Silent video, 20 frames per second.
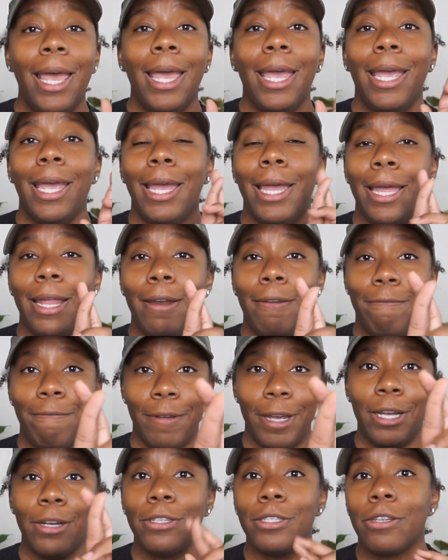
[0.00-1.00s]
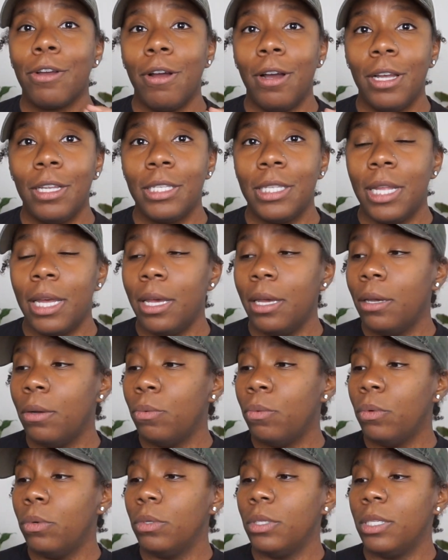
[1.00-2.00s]
And fingers crossed that it
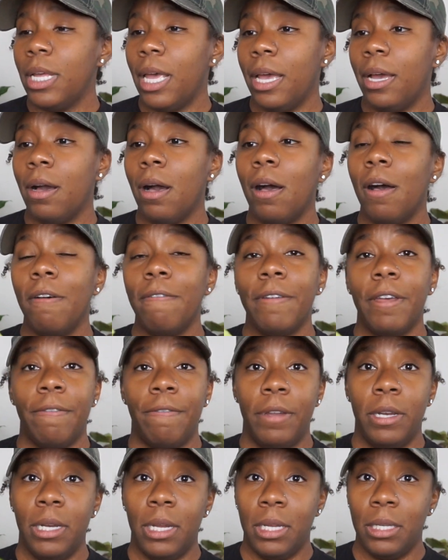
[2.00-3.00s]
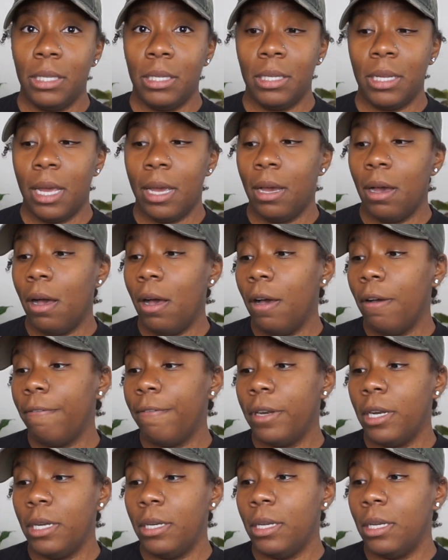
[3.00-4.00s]
will take off. If it doesn't take off
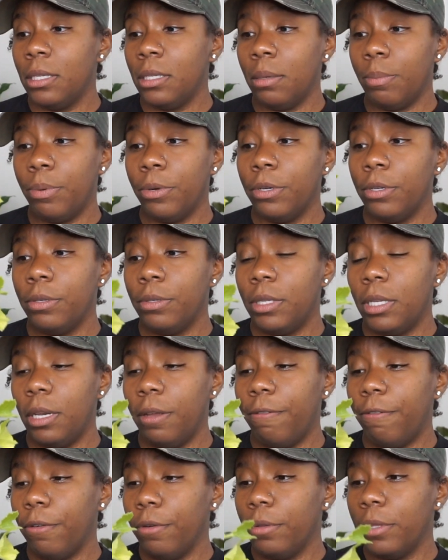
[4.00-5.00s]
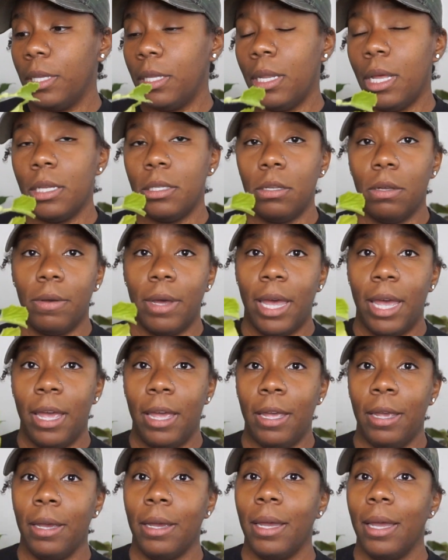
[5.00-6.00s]
and it doesn't produce any fruit, then that's
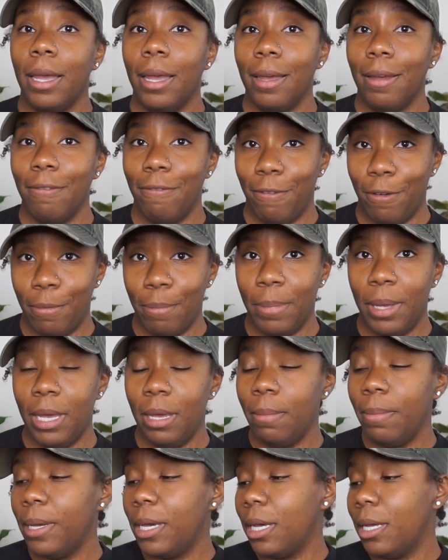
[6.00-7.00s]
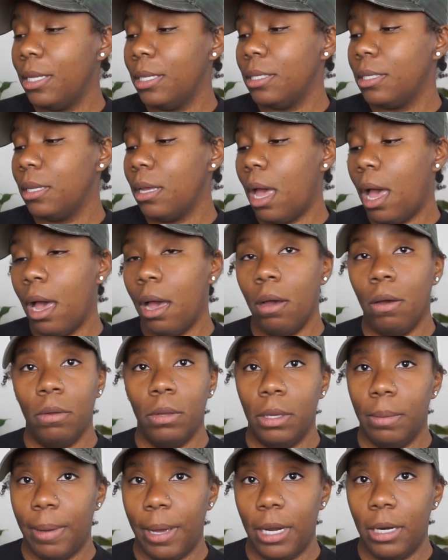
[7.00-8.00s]
okay for me because I
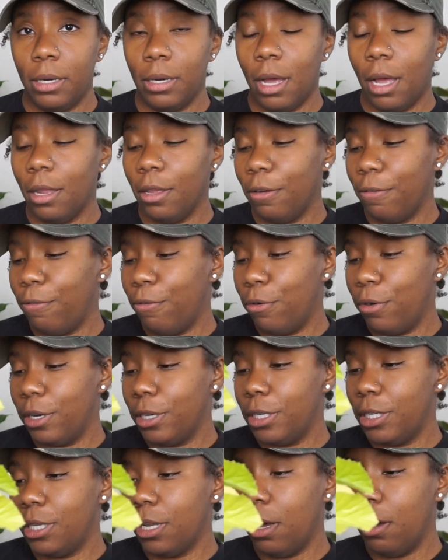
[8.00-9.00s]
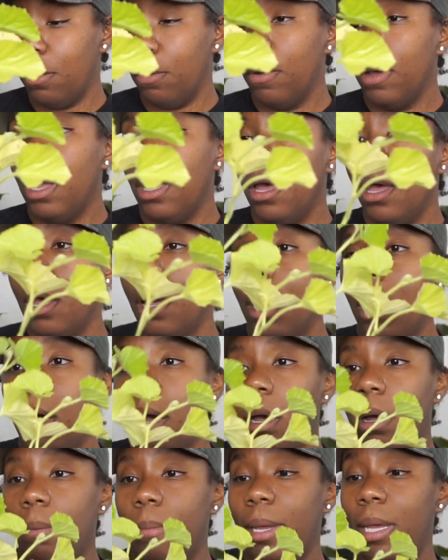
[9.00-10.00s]
only paid $1 for it. So
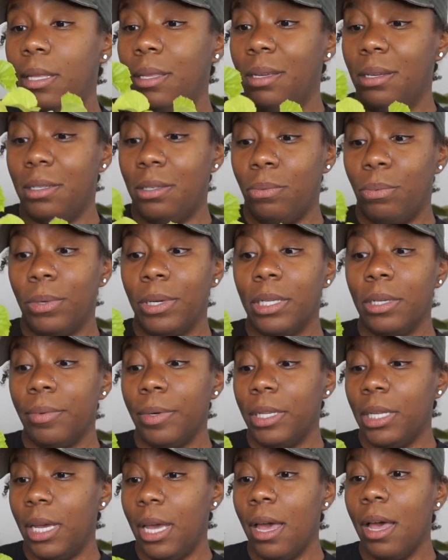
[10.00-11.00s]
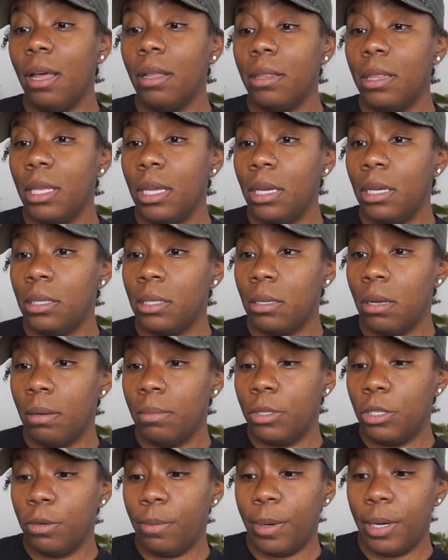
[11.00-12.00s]
it looks really, really healthy. So I'm
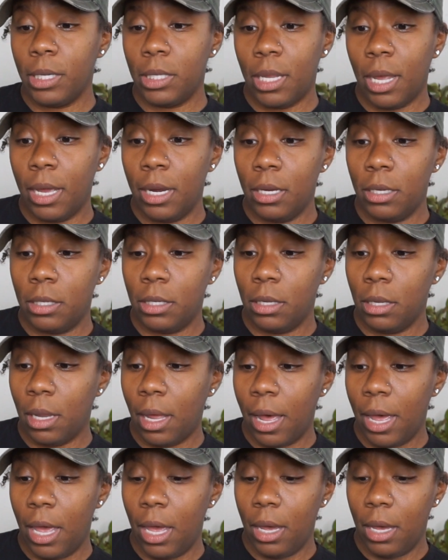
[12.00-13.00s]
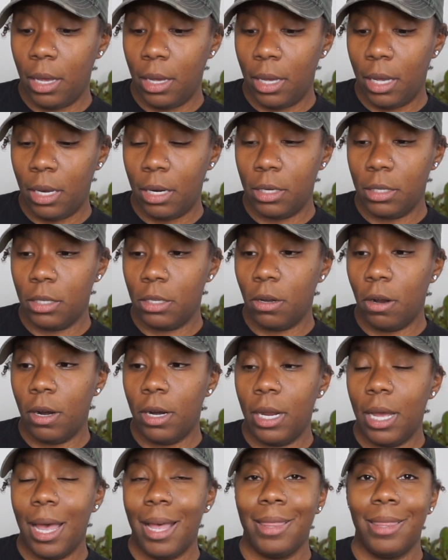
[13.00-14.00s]
super excited to like get it
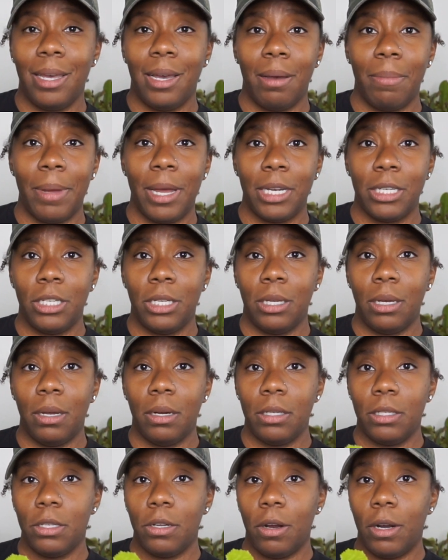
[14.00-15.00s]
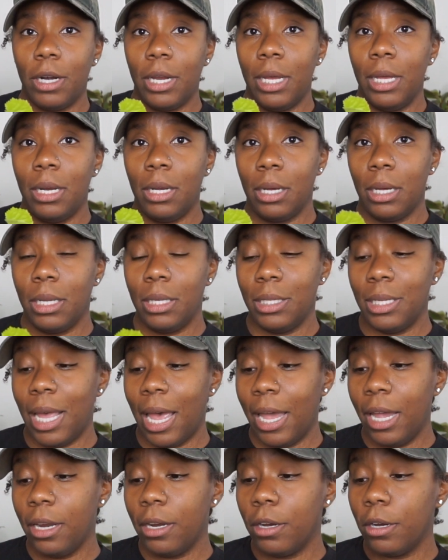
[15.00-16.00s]
started. I think I'm actually gonna start it in a
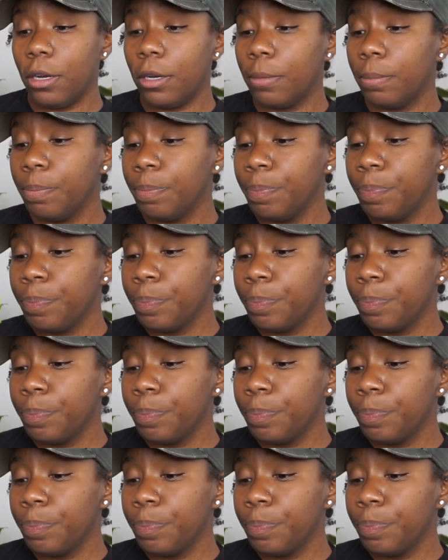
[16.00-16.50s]
container.